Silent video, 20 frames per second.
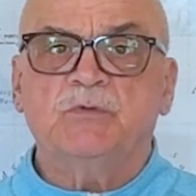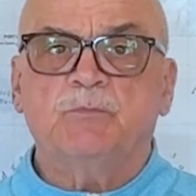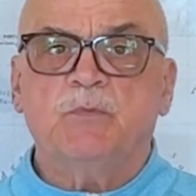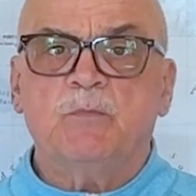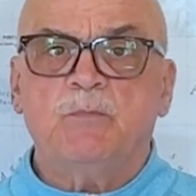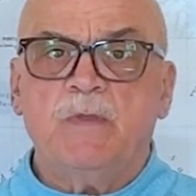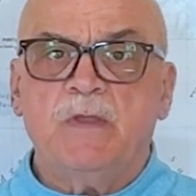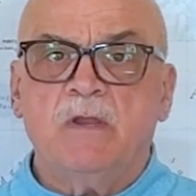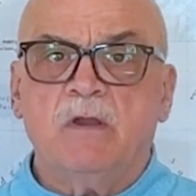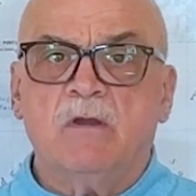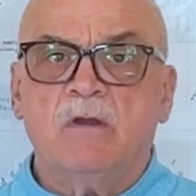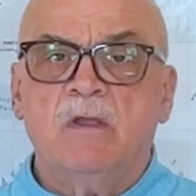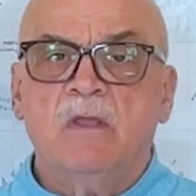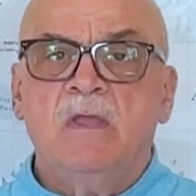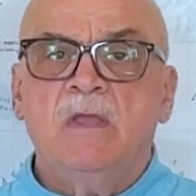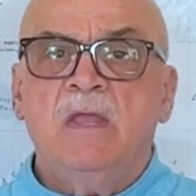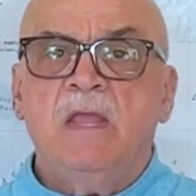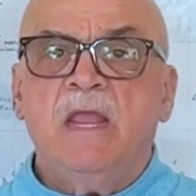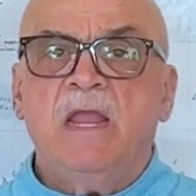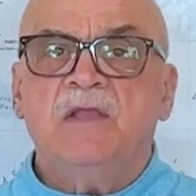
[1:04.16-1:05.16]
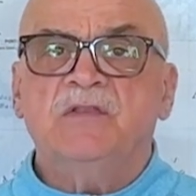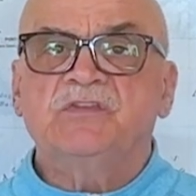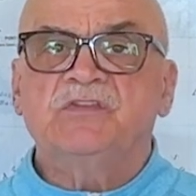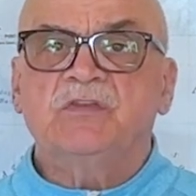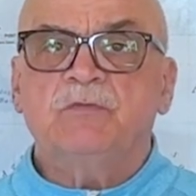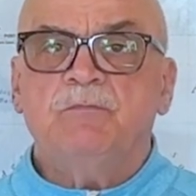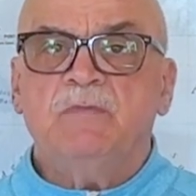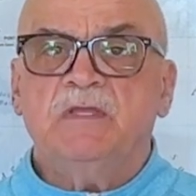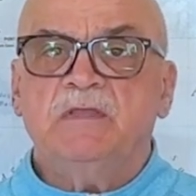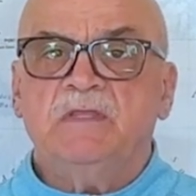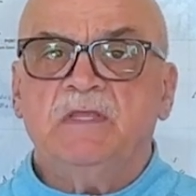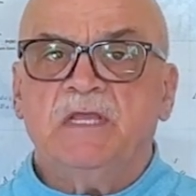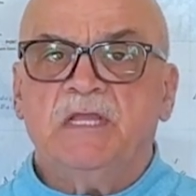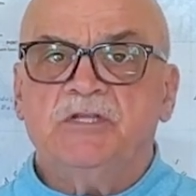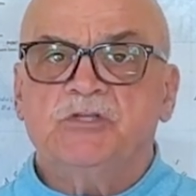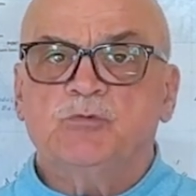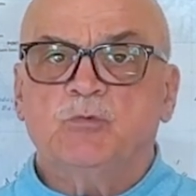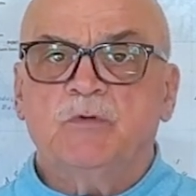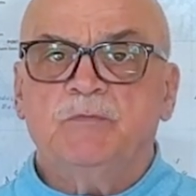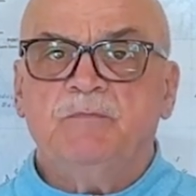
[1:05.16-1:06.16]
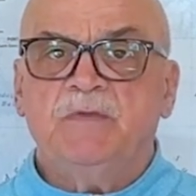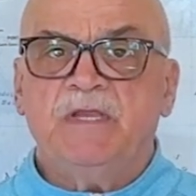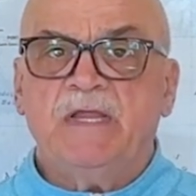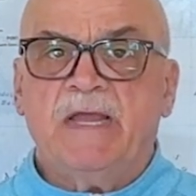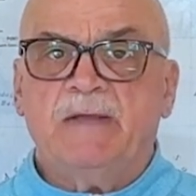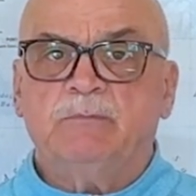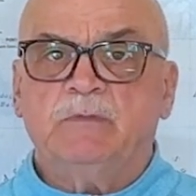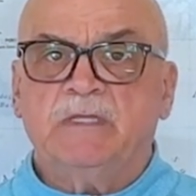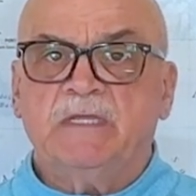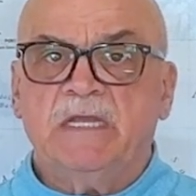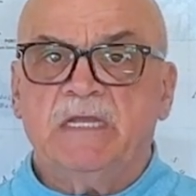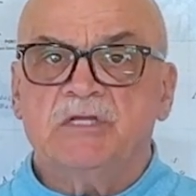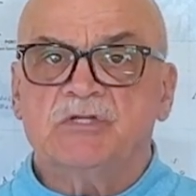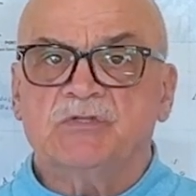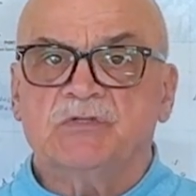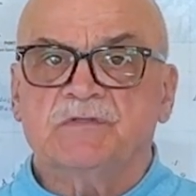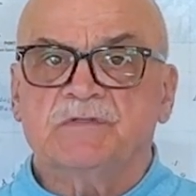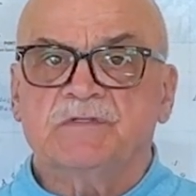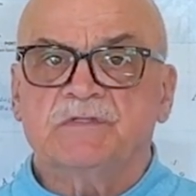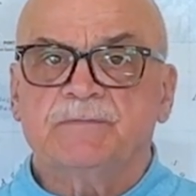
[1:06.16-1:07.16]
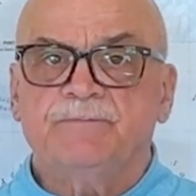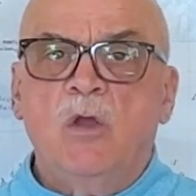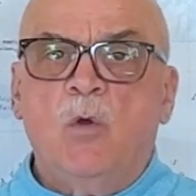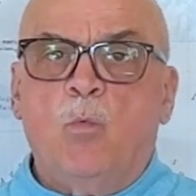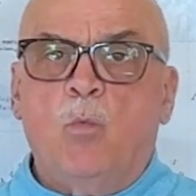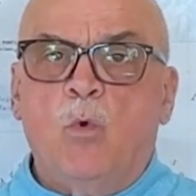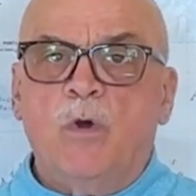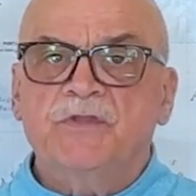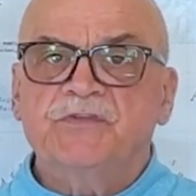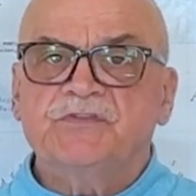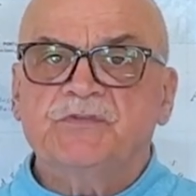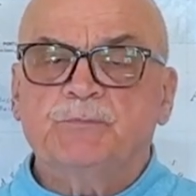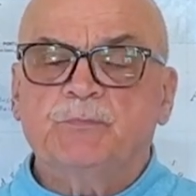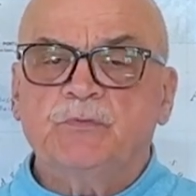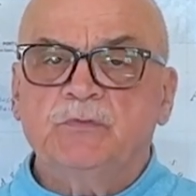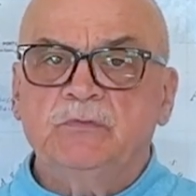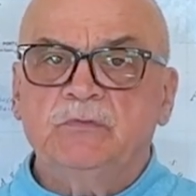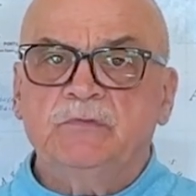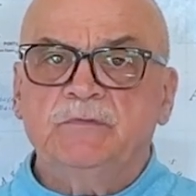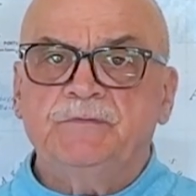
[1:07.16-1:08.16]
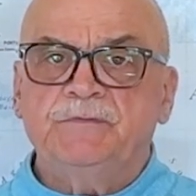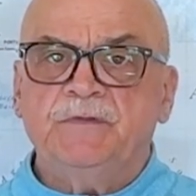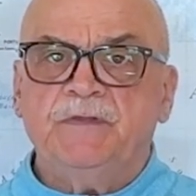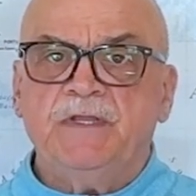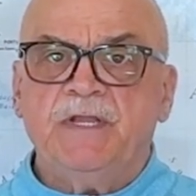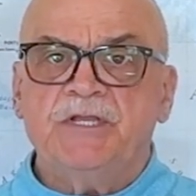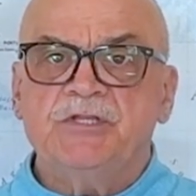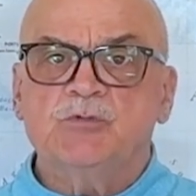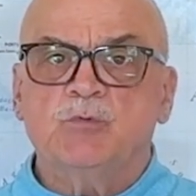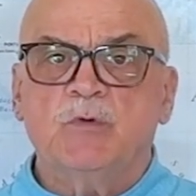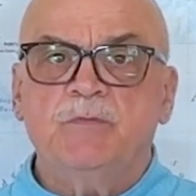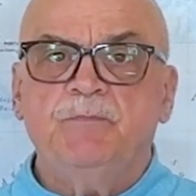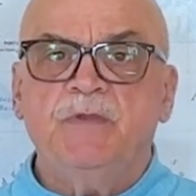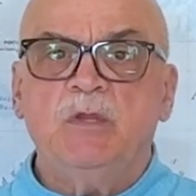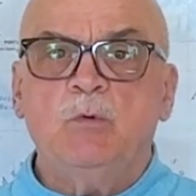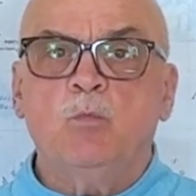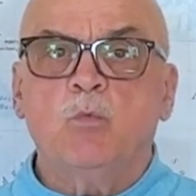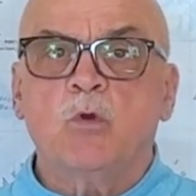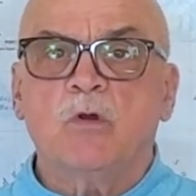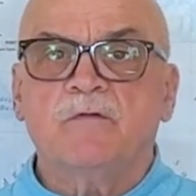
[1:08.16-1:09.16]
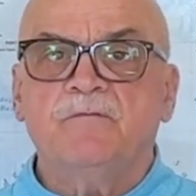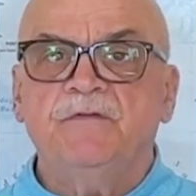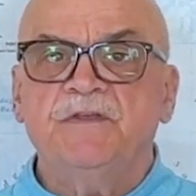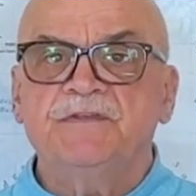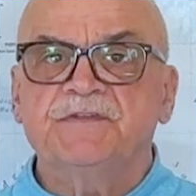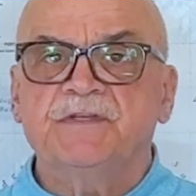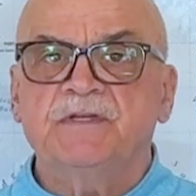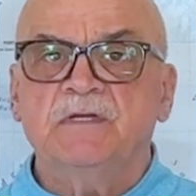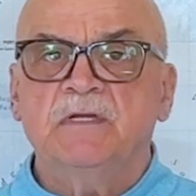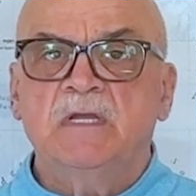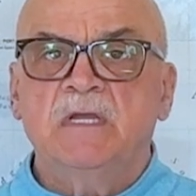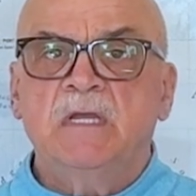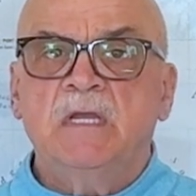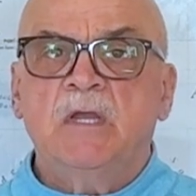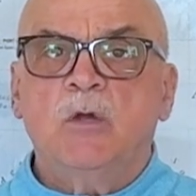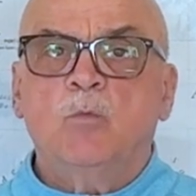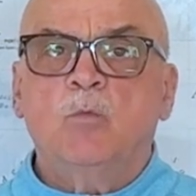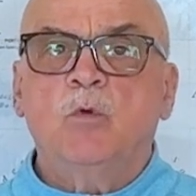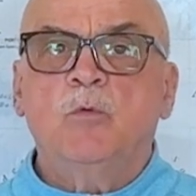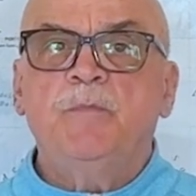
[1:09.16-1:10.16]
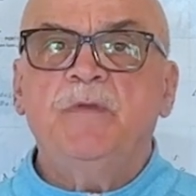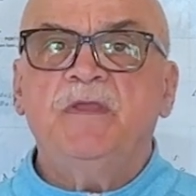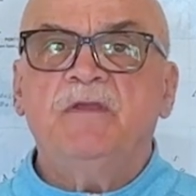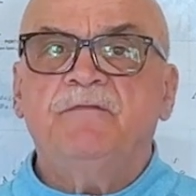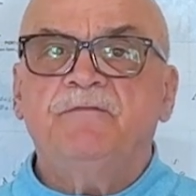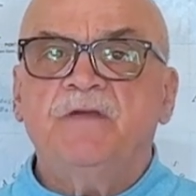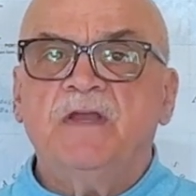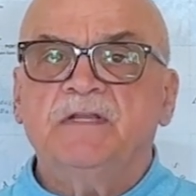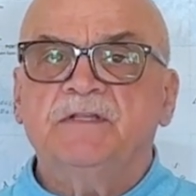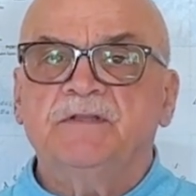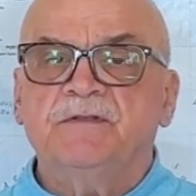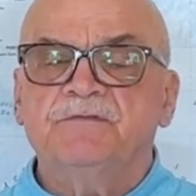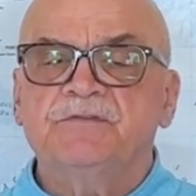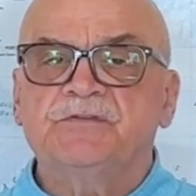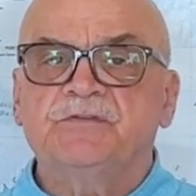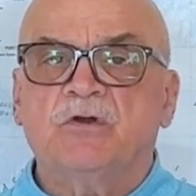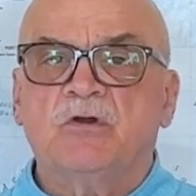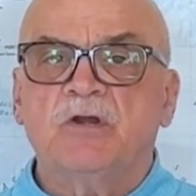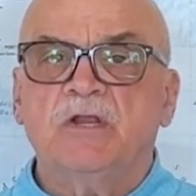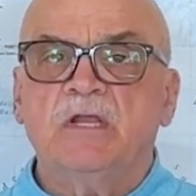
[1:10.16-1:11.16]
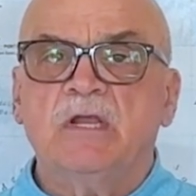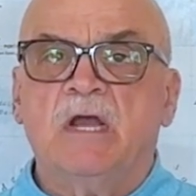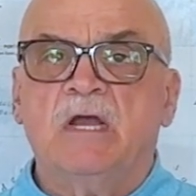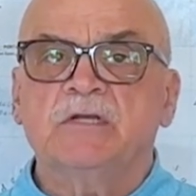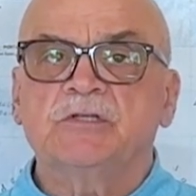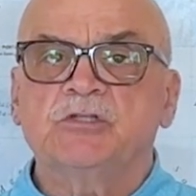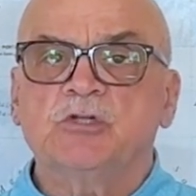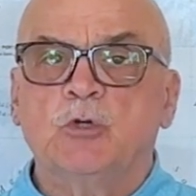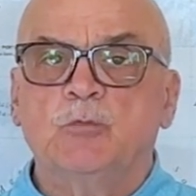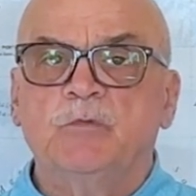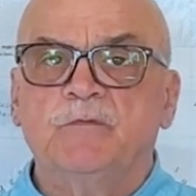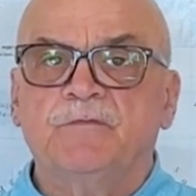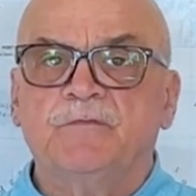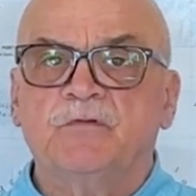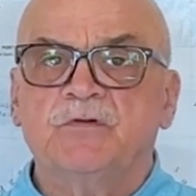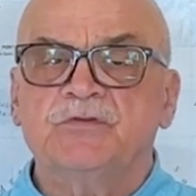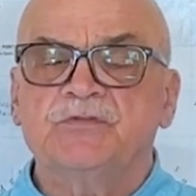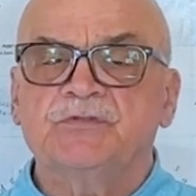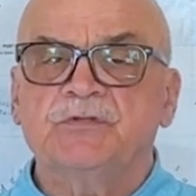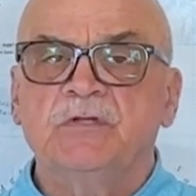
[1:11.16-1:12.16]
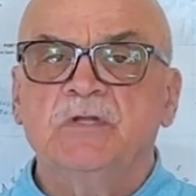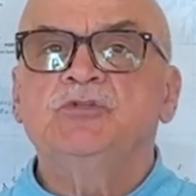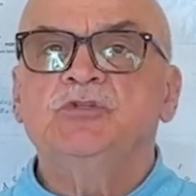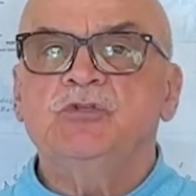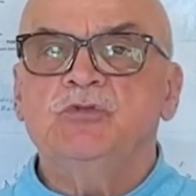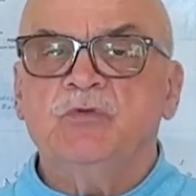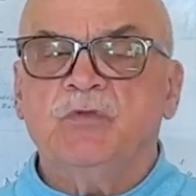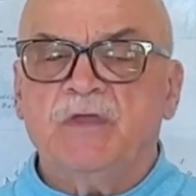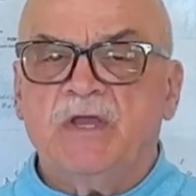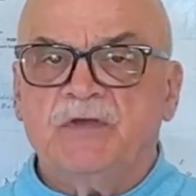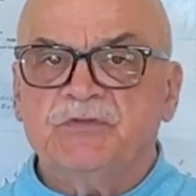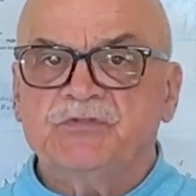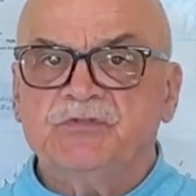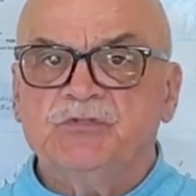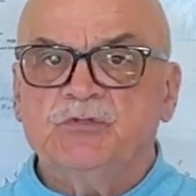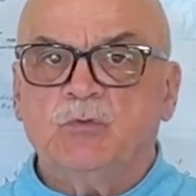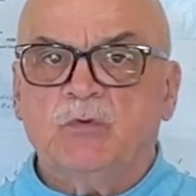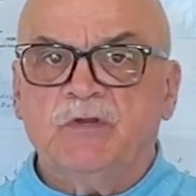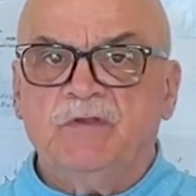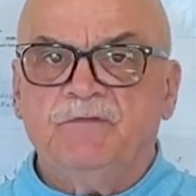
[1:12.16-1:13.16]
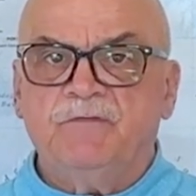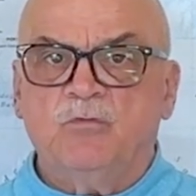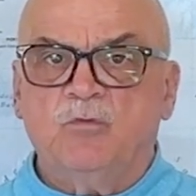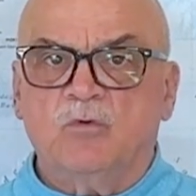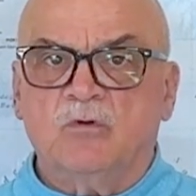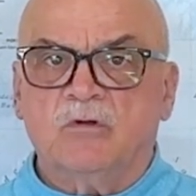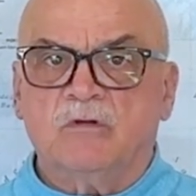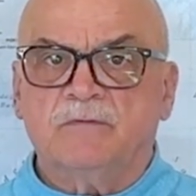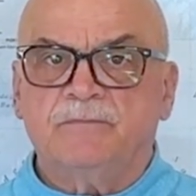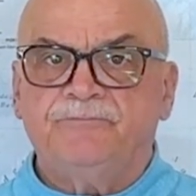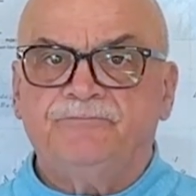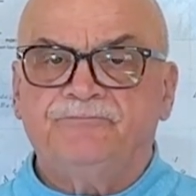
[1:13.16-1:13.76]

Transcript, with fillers: to prepare and submit the H 1B applications. Once approved, the H 1B work visa will be effective starting October 1st, 2024.